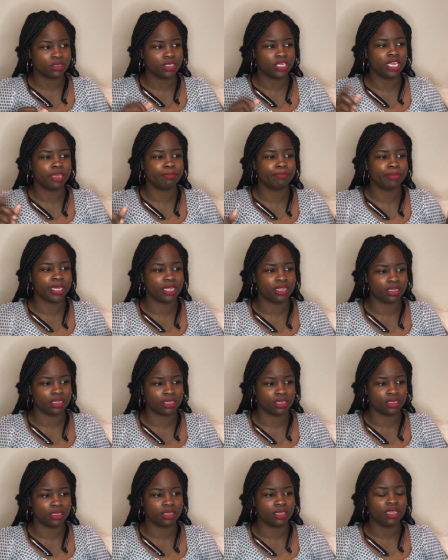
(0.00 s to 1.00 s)

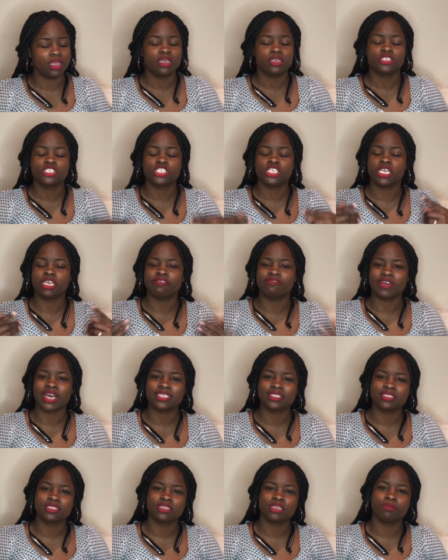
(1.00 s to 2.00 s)
Kimbella. She
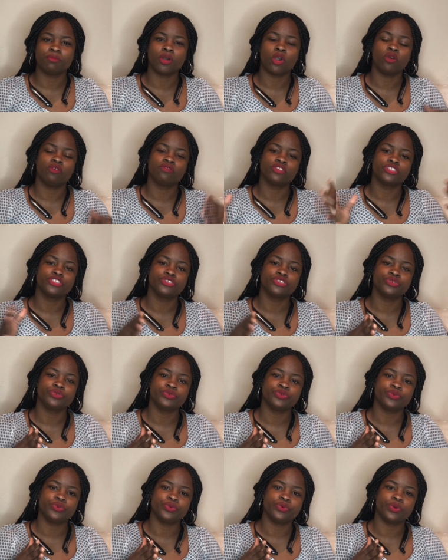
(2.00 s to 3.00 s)
invites them over
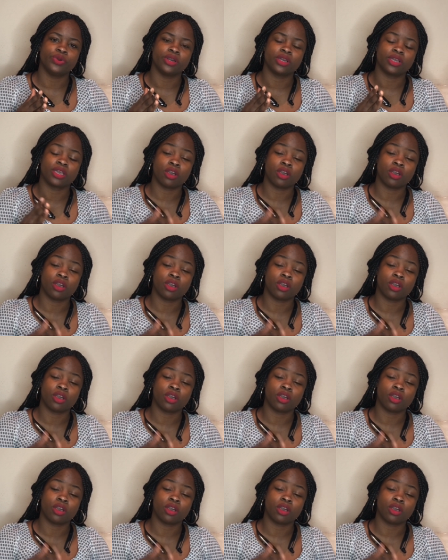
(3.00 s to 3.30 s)
to